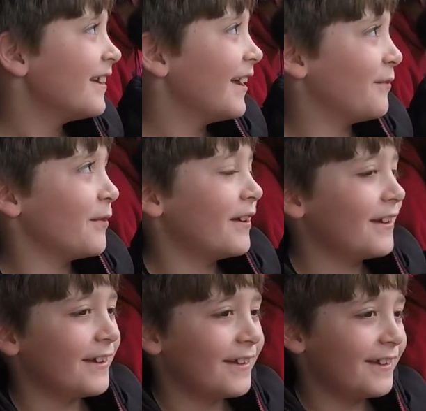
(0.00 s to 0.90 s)
You're gonna
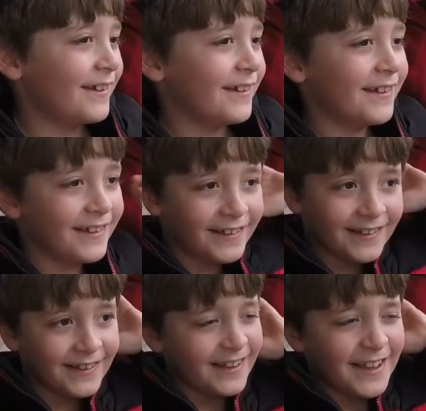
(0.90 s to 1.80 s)
threaten our
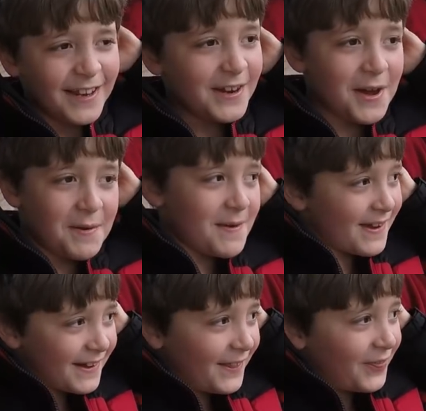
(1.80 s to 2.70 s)
viewers? No, I'm not
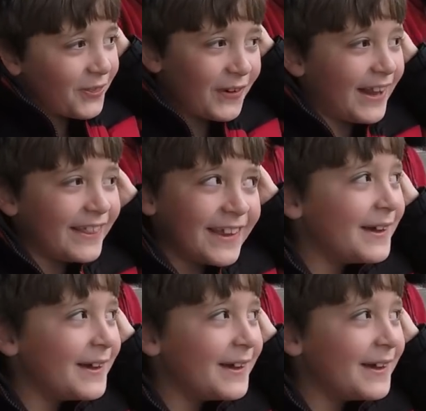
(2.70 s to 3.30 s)
gonna, gonna, threaten well, you them.